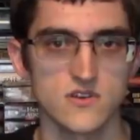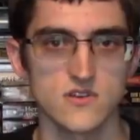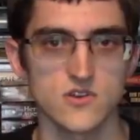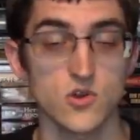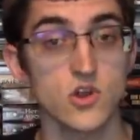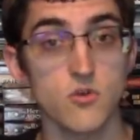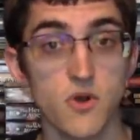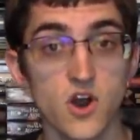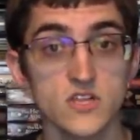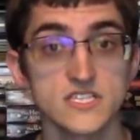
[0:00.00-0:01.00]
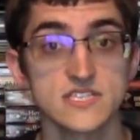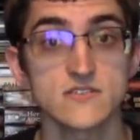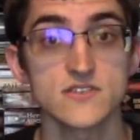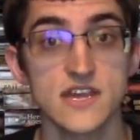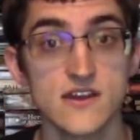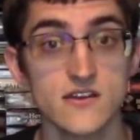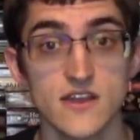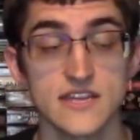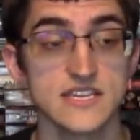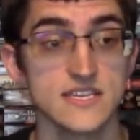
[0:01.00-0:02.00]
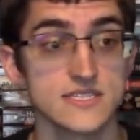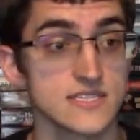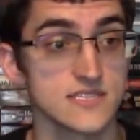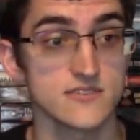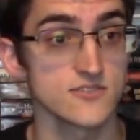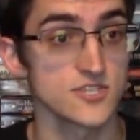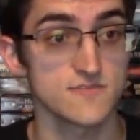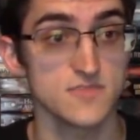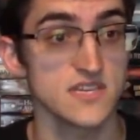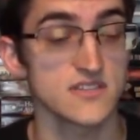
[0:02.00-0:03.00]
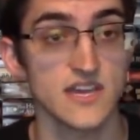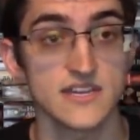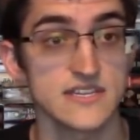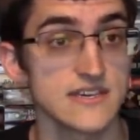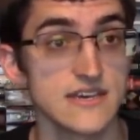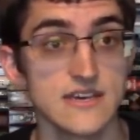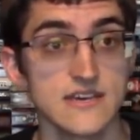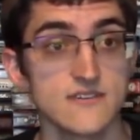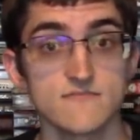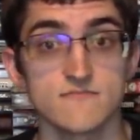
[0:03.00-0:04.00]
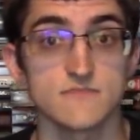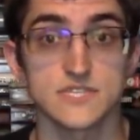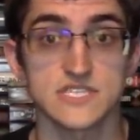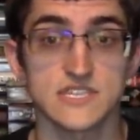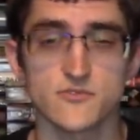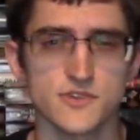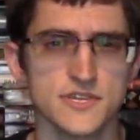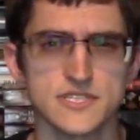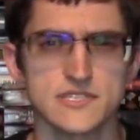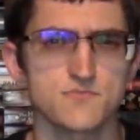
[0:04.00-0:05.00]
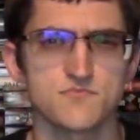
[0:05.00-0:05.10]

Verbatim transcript: Her Uncle Paul is still there, and he's still just being kind of mysterious,